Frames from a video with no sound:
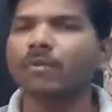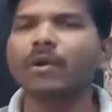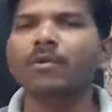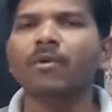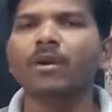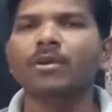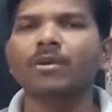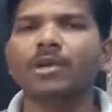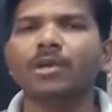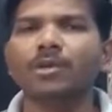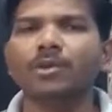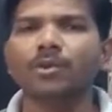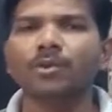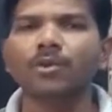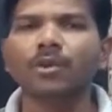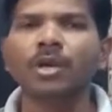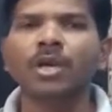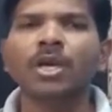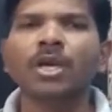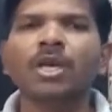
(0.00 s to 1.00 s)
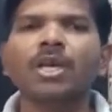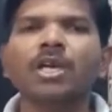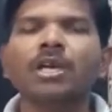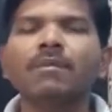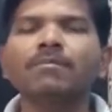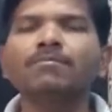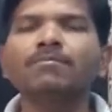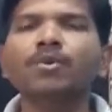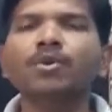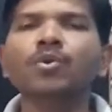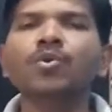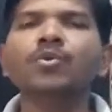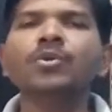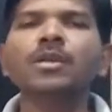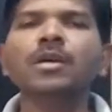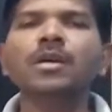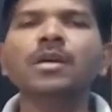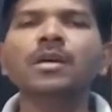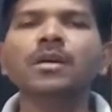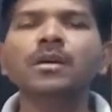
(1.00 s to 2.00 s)
wanted to improve
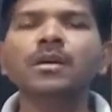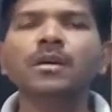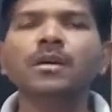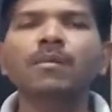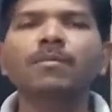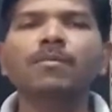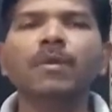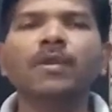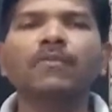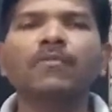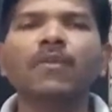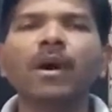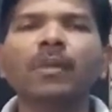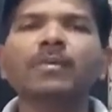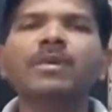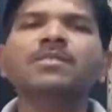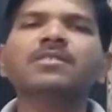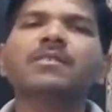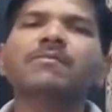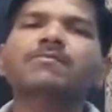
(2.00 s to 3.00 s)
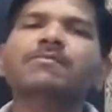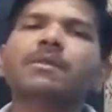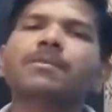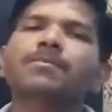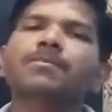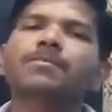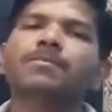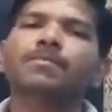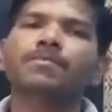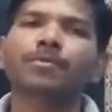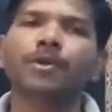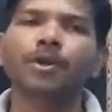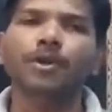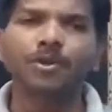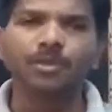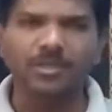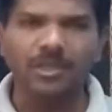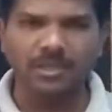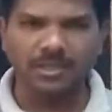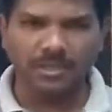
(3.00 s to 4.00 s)
the performance of the
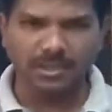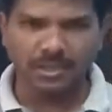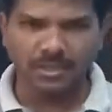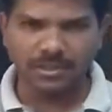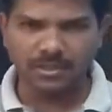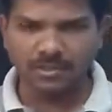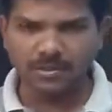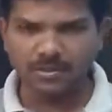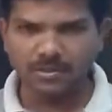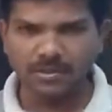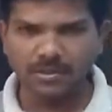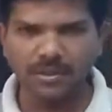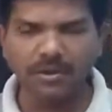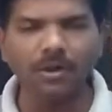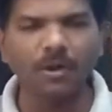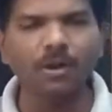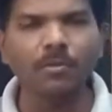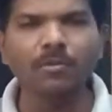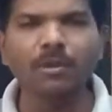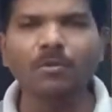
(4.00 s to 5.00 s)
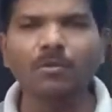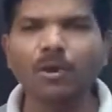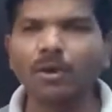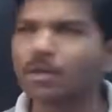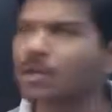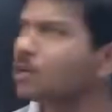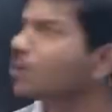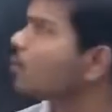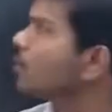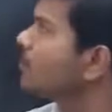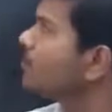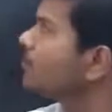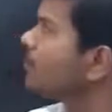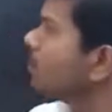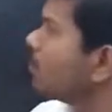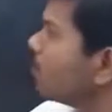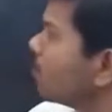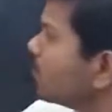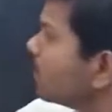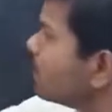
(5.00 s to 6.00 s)
producers. Government wanted to
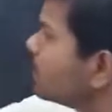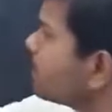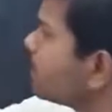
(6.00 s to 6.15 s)
improve